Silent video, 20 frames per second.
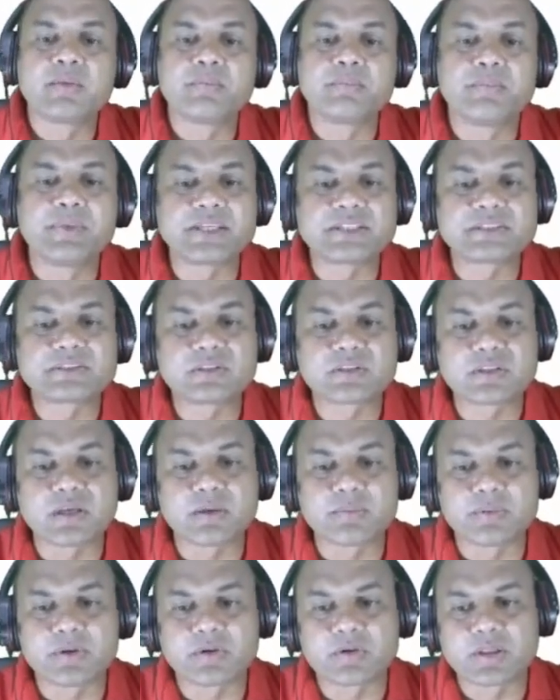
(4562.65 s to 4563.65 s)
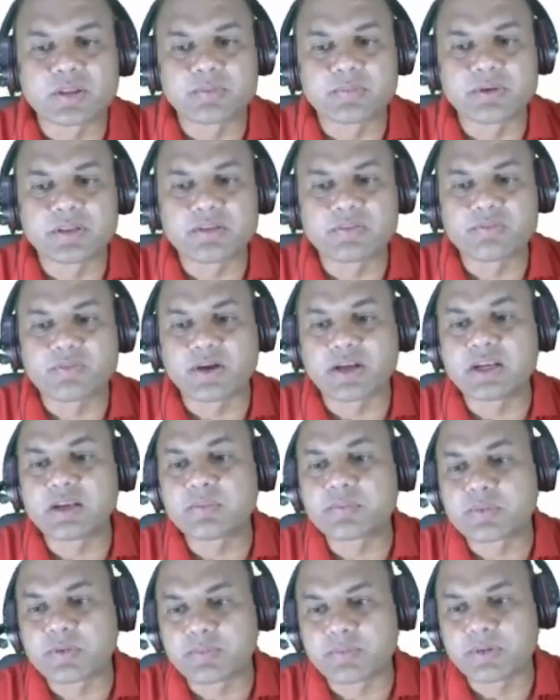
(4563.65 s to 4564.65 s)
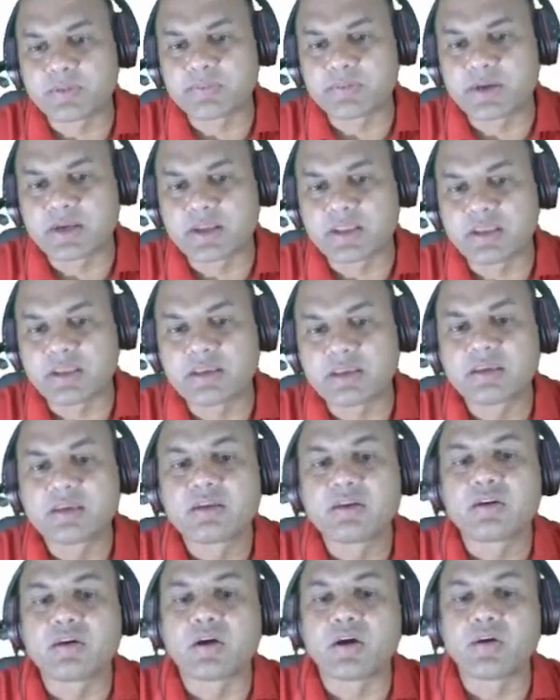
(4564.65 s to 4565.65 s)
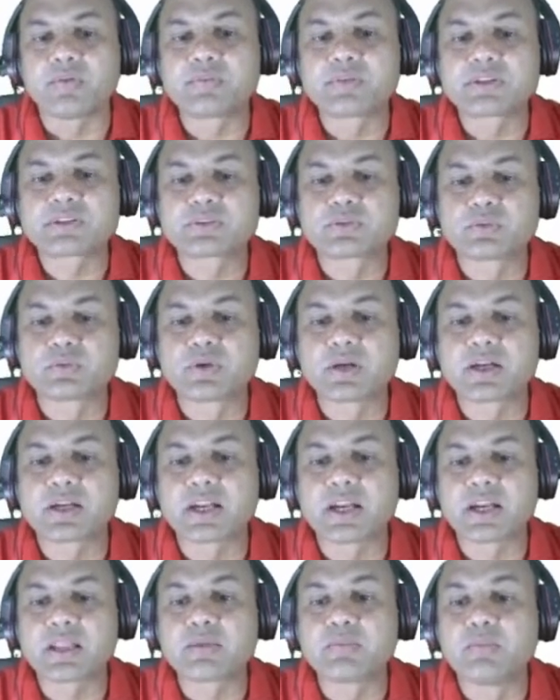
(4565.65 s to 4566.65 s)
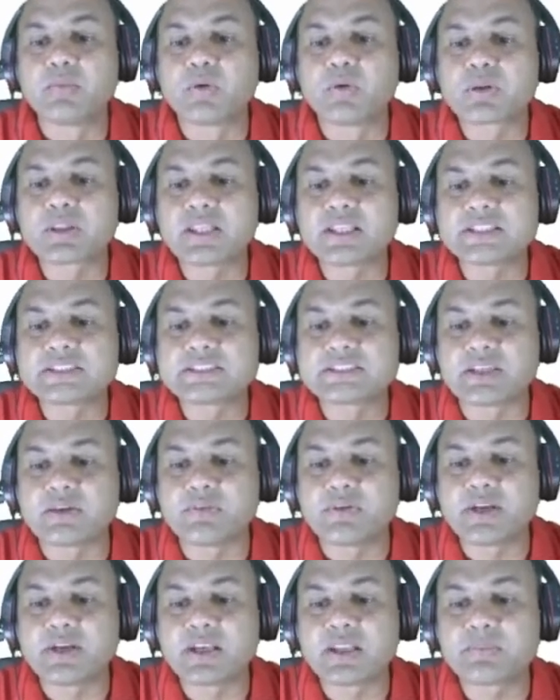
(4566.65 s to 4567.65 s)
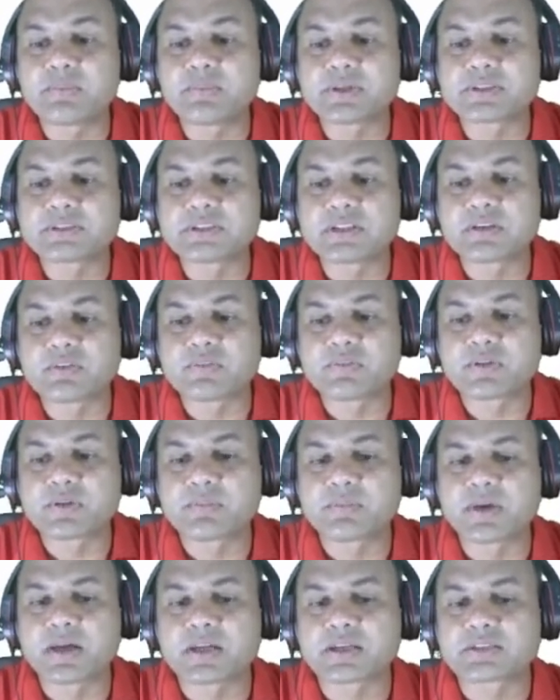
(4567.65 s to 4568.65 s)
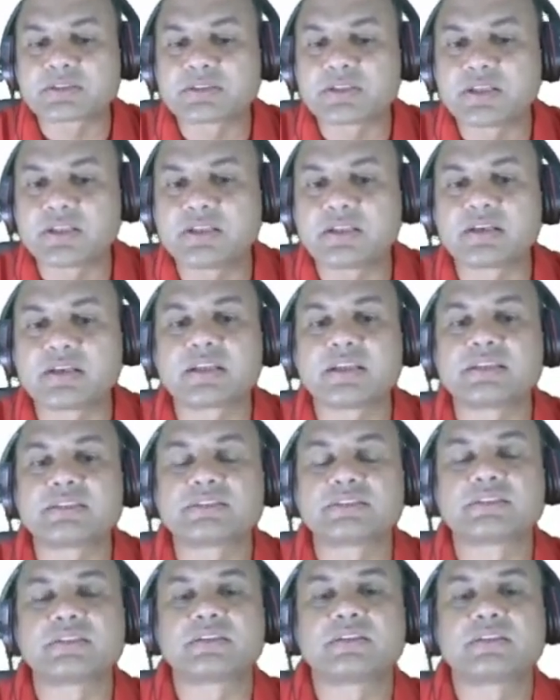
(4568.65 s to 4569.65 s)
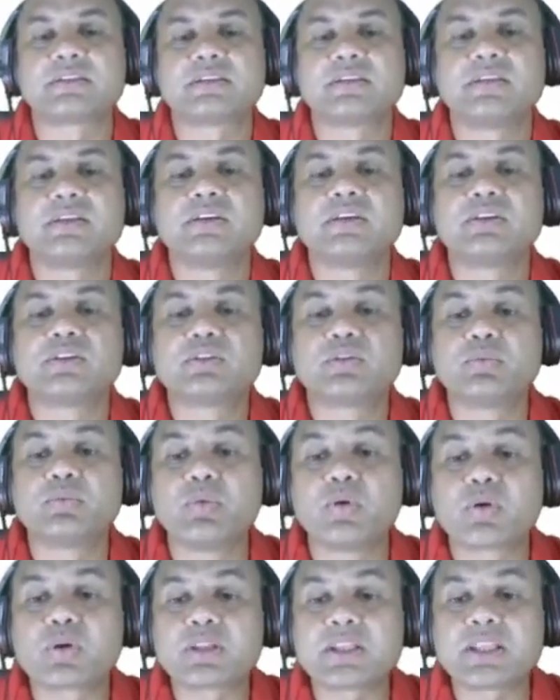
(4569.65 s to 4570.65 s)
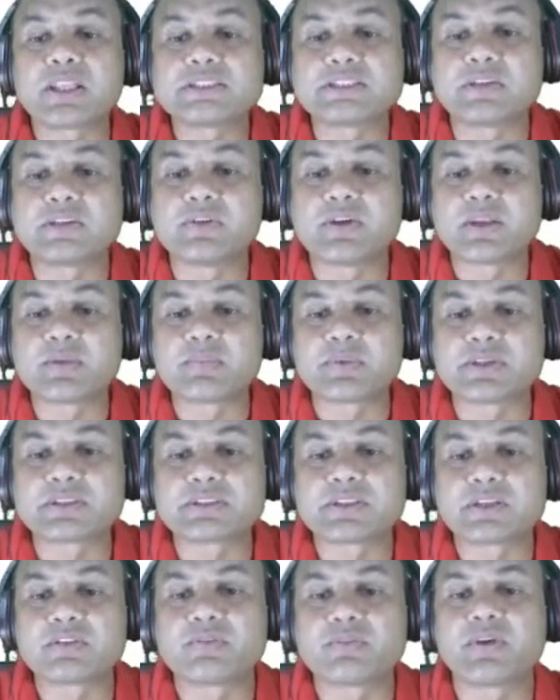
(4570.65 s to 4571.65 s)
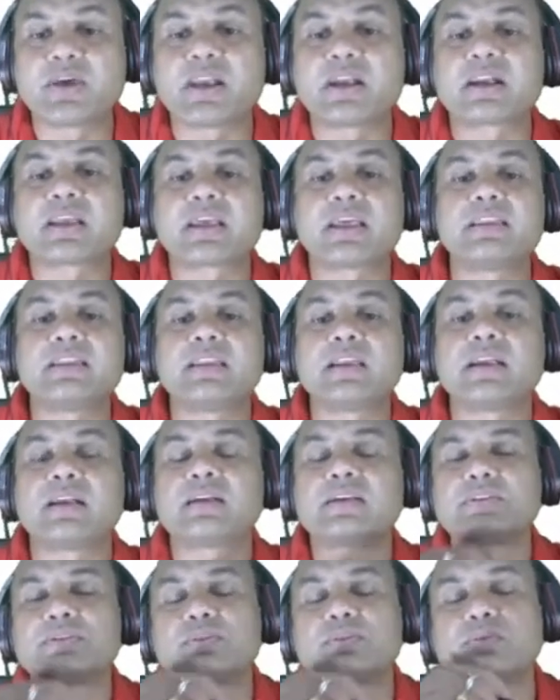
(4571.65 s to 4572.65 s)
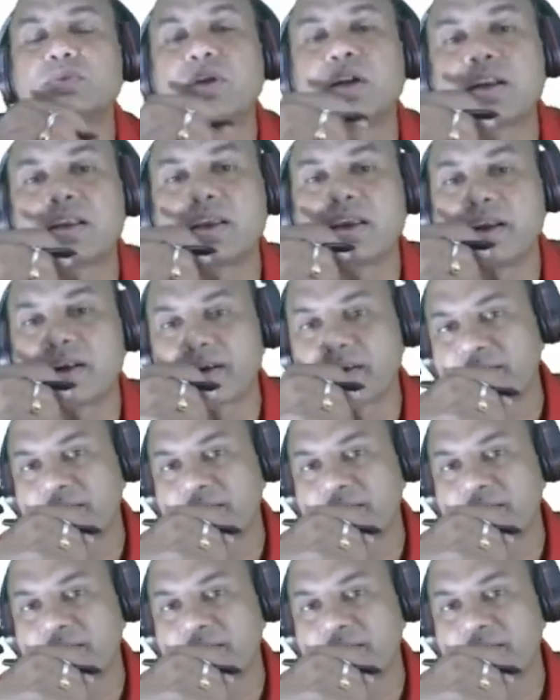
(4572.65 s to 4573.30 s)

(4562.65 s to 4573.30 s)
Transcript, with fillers: Based on the above table, find the probability of the student getting more than 70% of the marks in the test. So more than 70%, where can that student get?